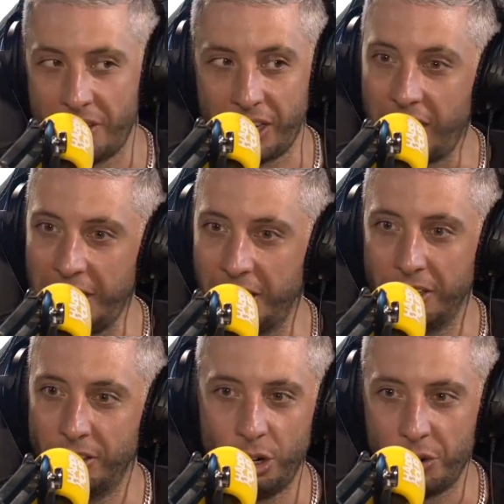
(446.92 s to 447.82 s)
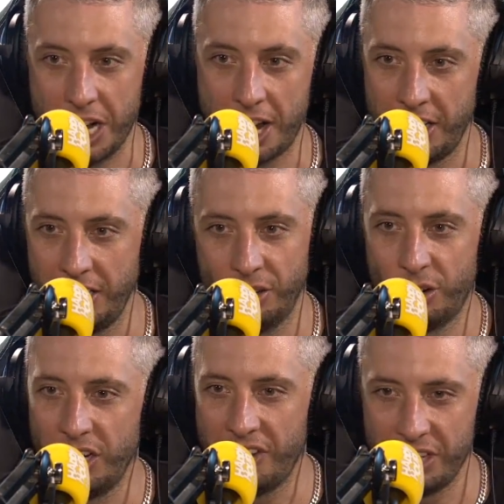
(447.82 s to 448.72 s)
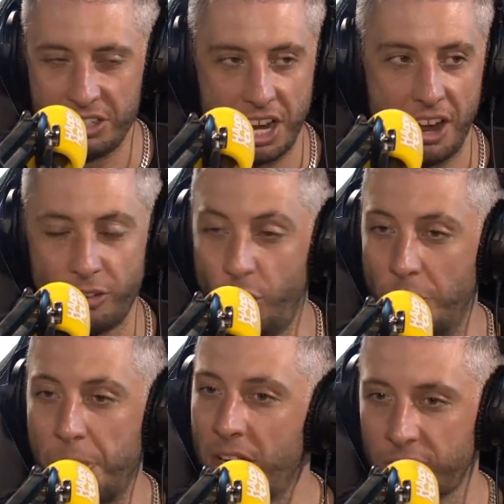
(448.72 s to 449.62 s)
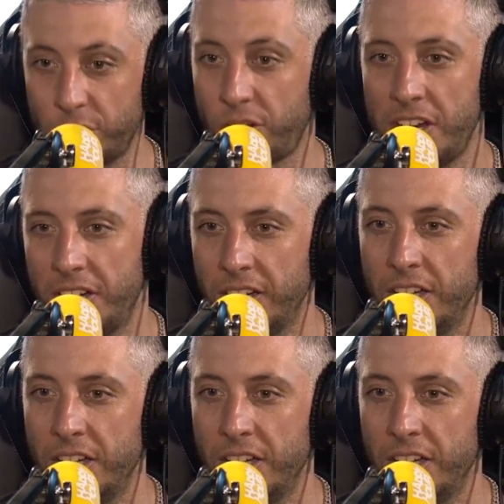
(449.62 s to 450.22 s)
a cleaner or a nanny or a live-in chef or a personal trainer.